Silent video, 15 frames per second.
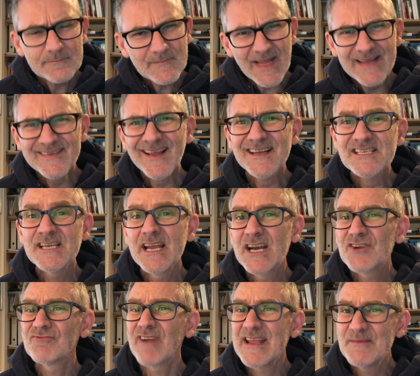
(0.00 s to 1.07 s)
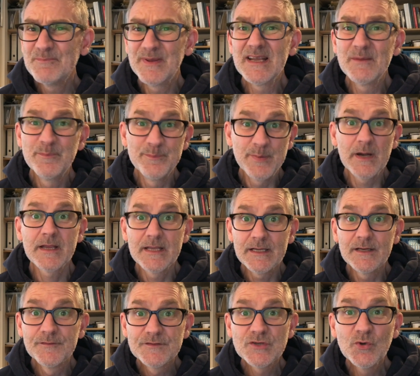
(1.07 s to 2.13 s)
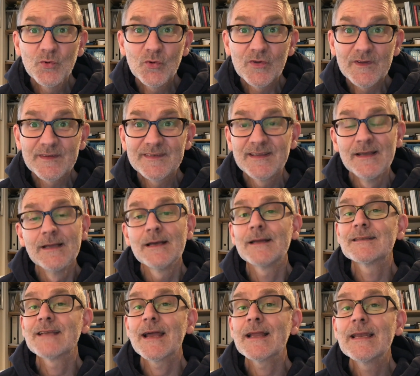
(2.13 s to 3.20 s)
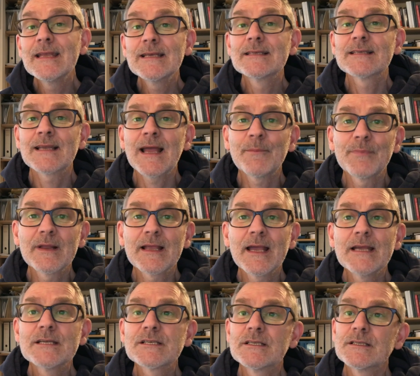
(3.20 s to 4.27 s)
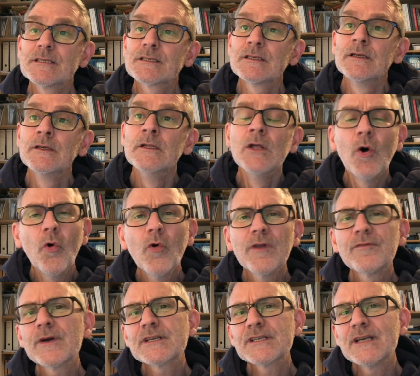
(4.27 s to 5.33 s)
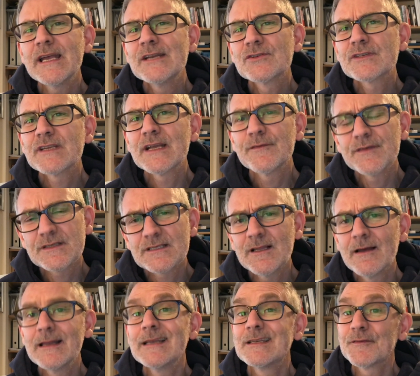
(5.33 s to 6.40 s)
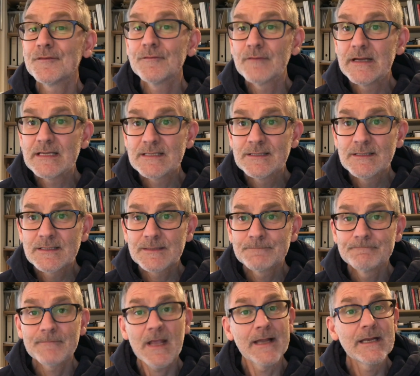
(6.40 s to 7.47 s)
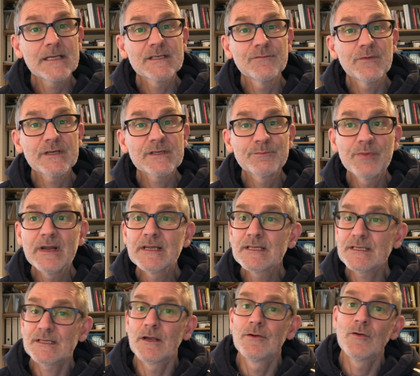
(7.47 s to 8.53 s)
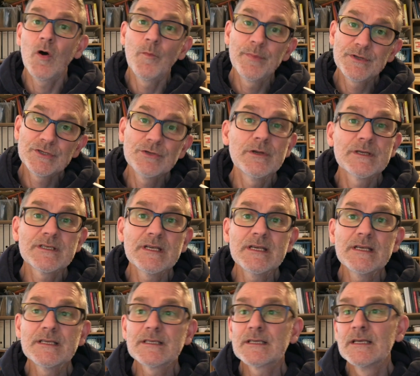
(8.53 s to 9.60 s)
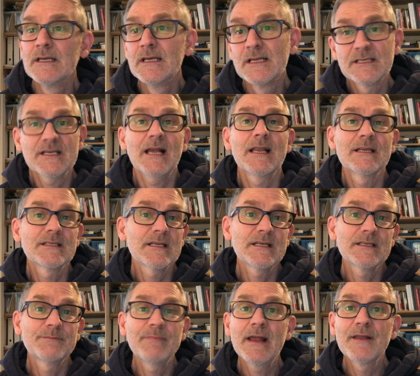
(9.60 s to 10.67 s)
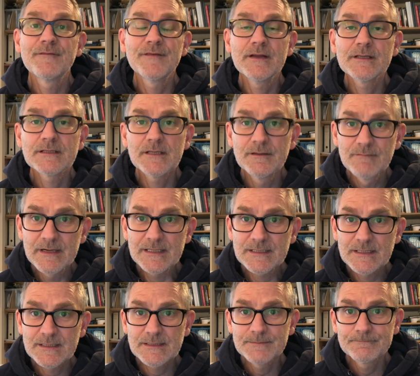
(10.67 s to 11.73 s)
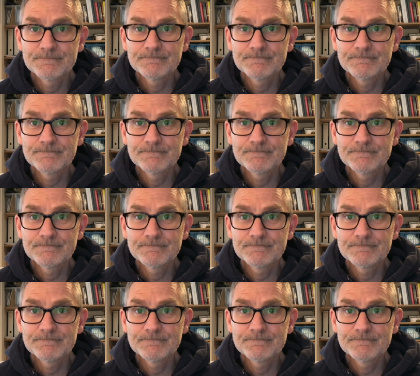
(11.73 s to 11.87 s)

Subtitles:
it's actually a great big bucket of tools and techniques and applications, all of which are interesting for slightly different reasons, and each of which brings its own opportunities, challenges, benefits, and risks.